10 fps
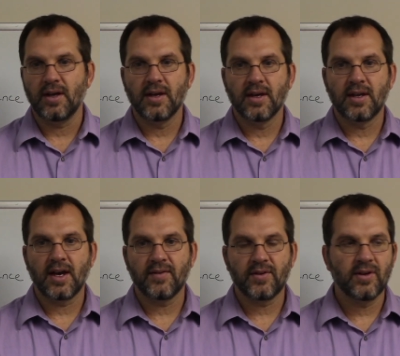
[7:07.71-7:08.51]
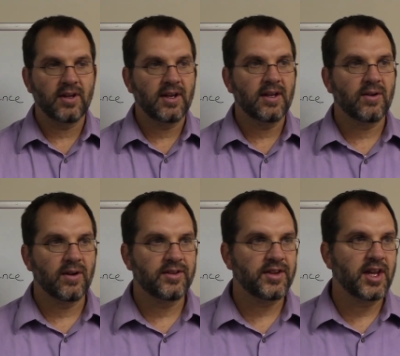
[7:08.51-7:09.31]
and after they get
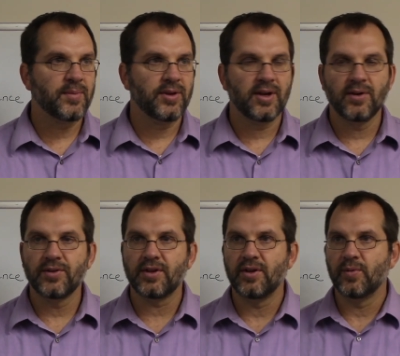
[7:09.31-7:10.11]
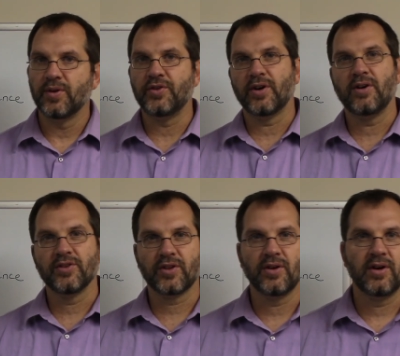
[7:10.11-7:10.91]
on a stable dose and their
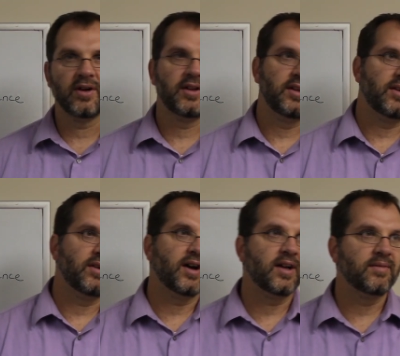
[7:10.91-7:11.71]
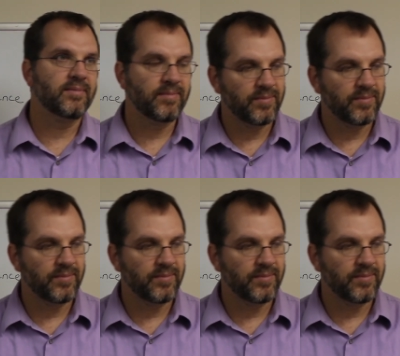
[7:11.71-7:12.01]
withdrawal's gone and they're not,